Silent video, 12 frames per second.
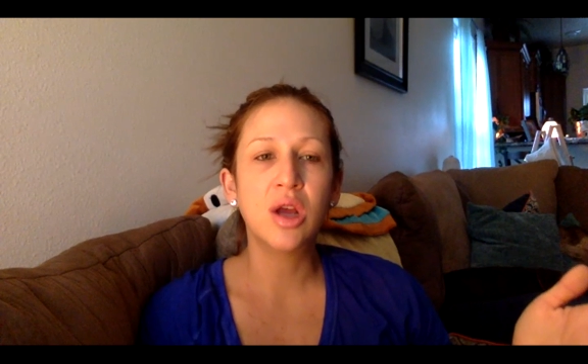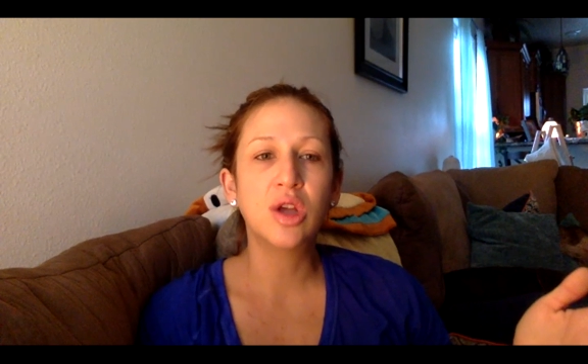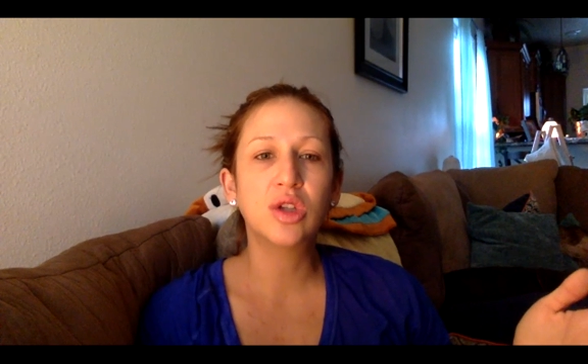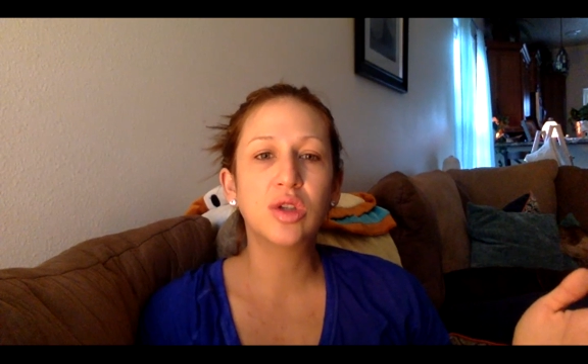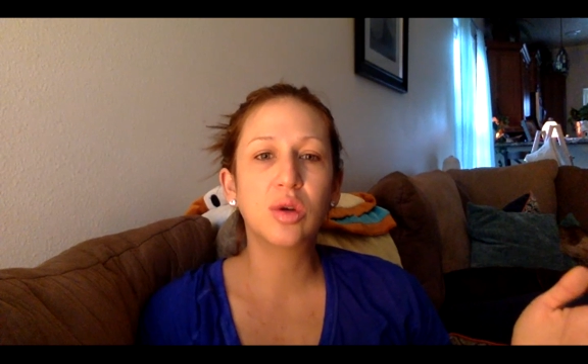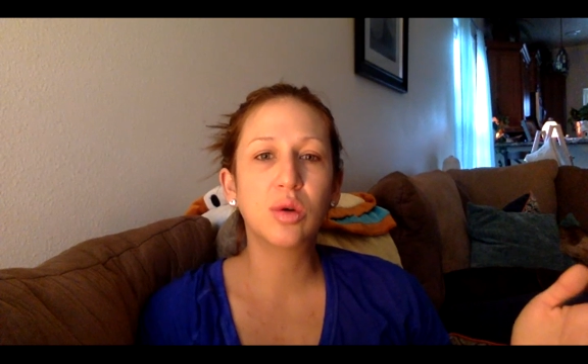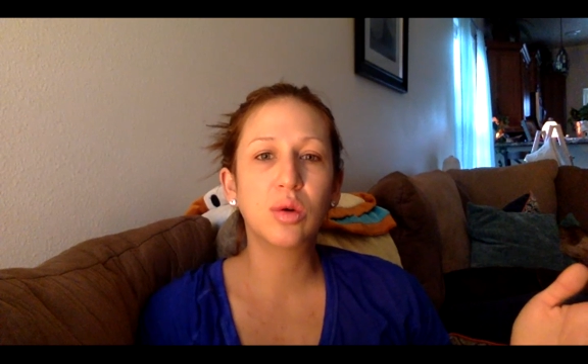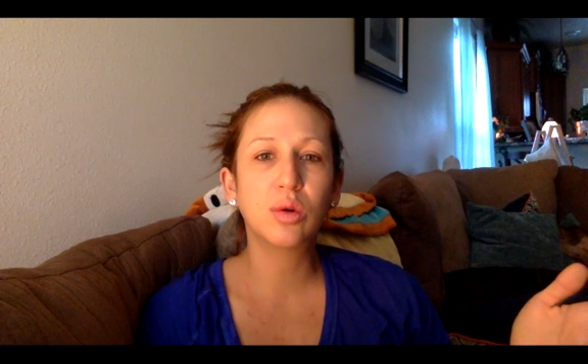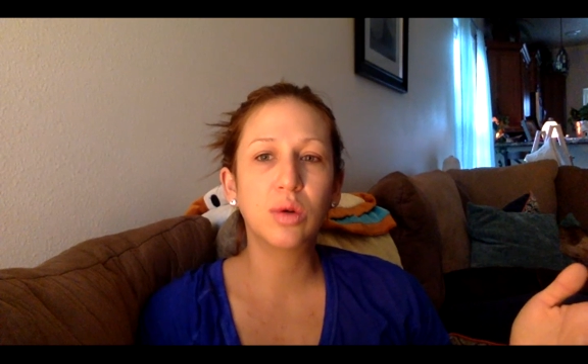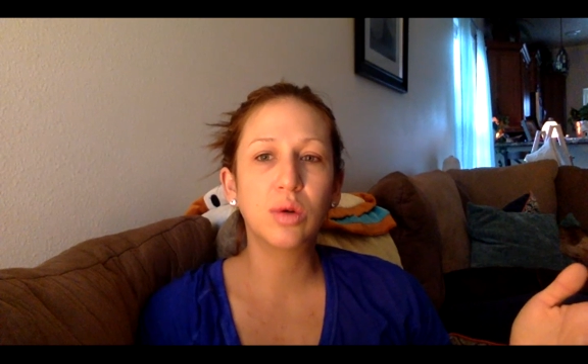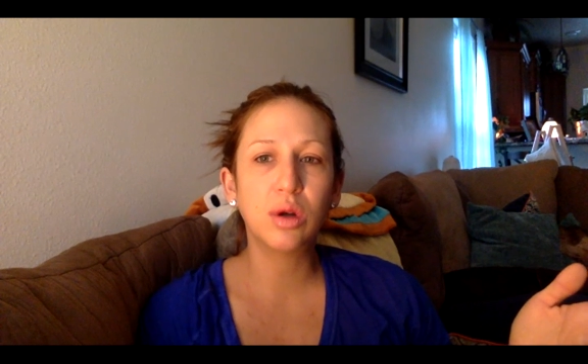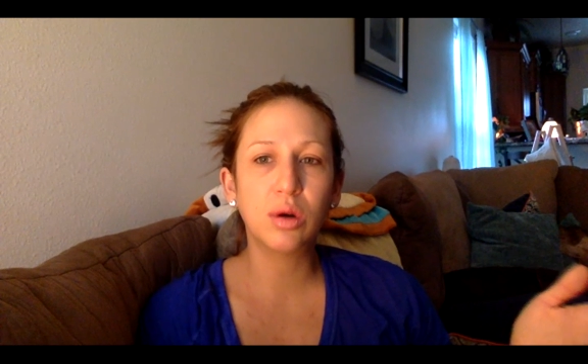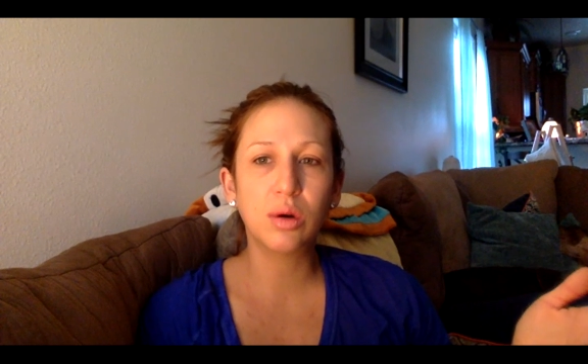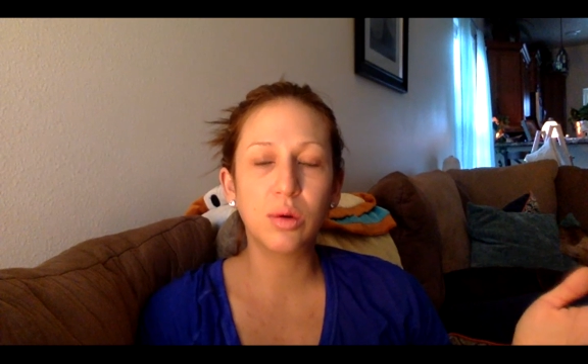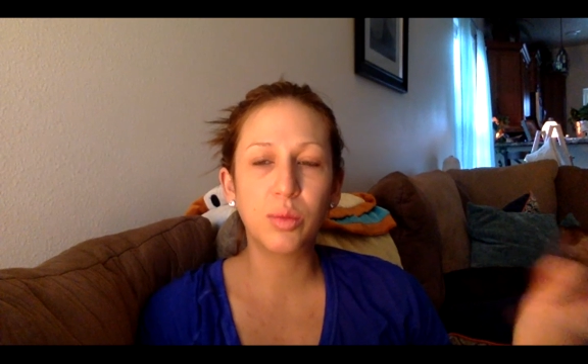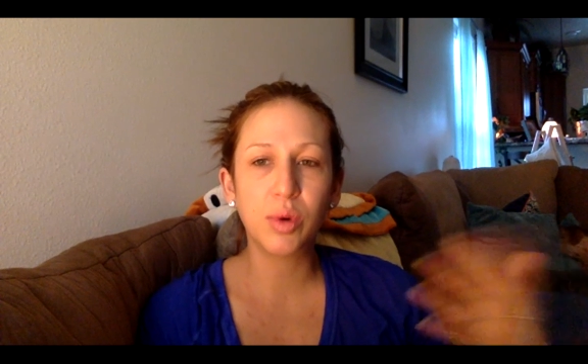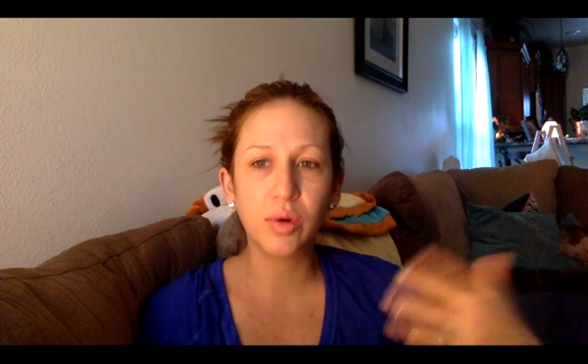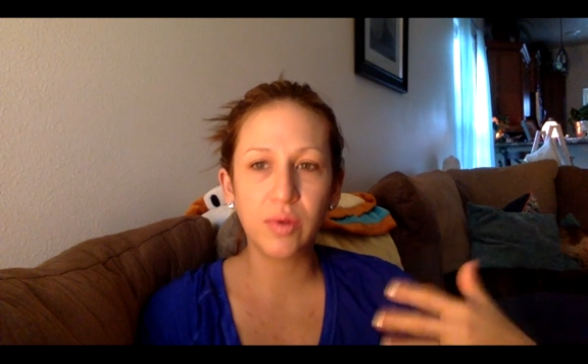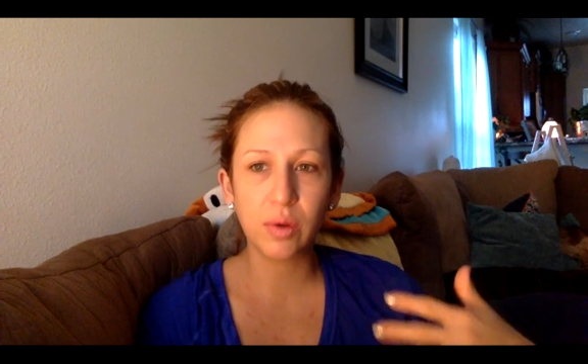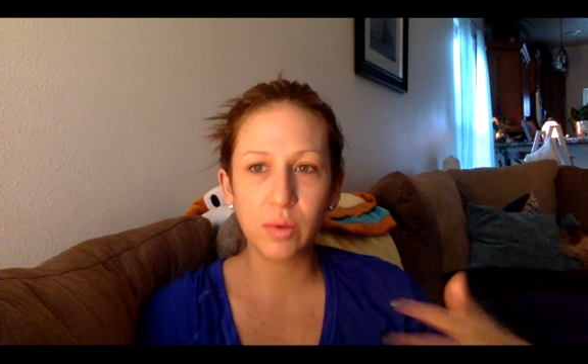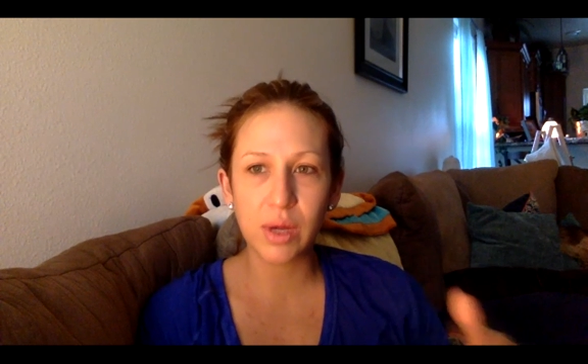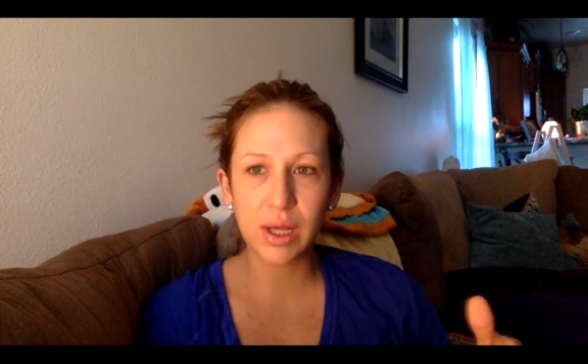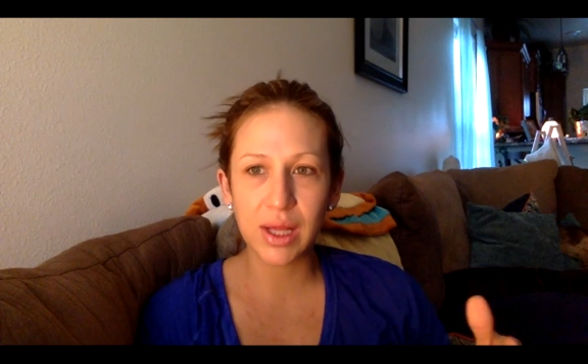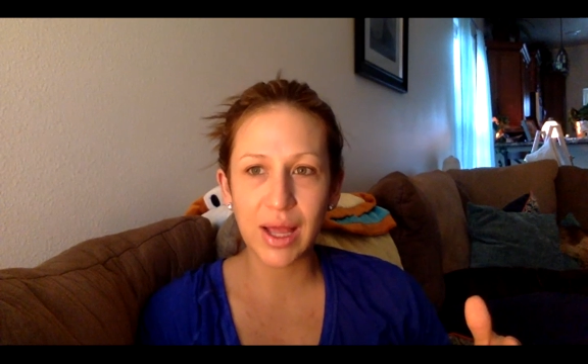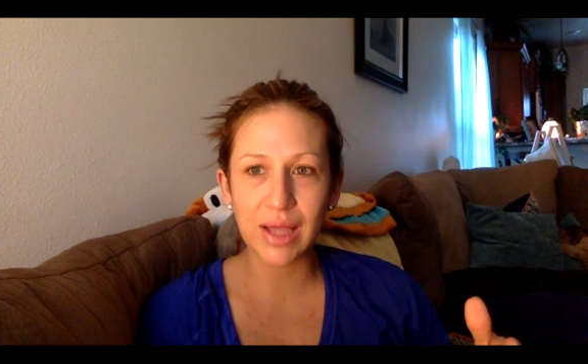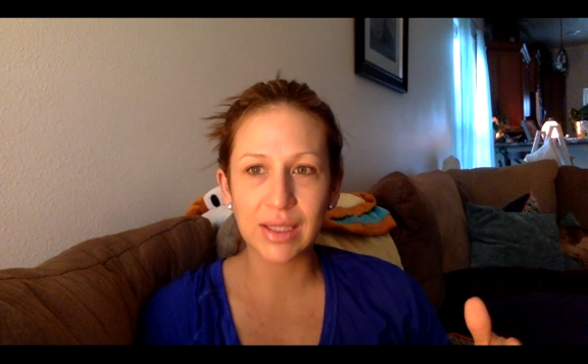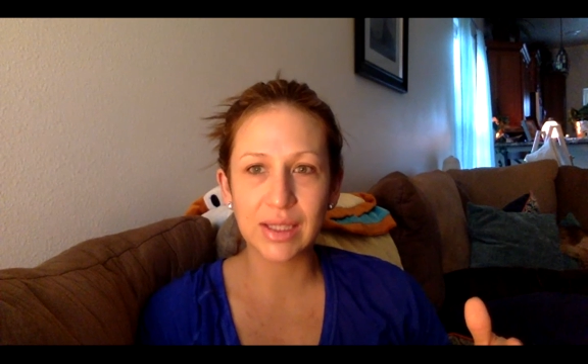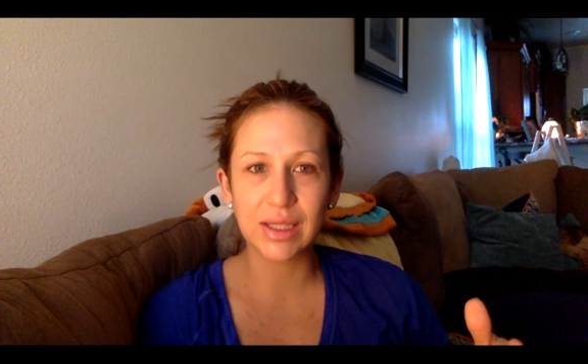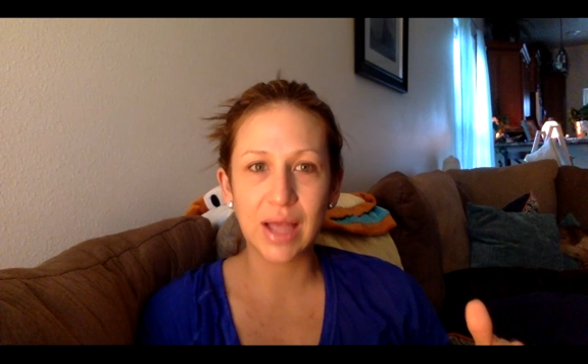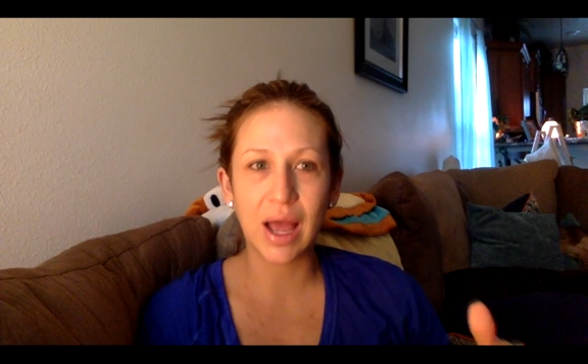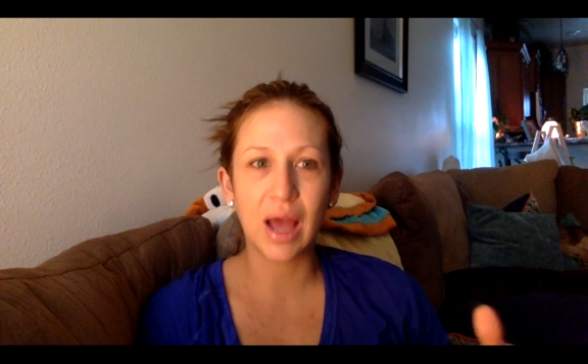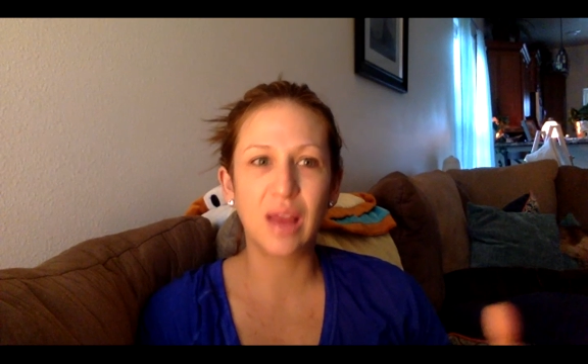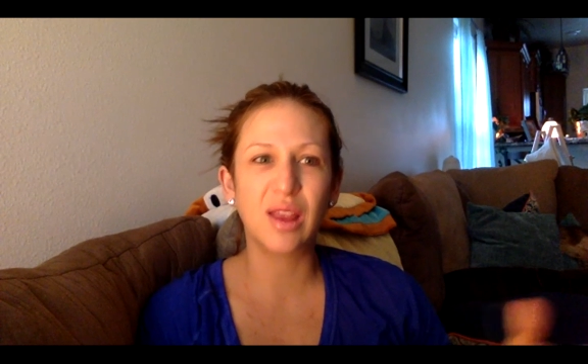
So, Pruvit realizes that,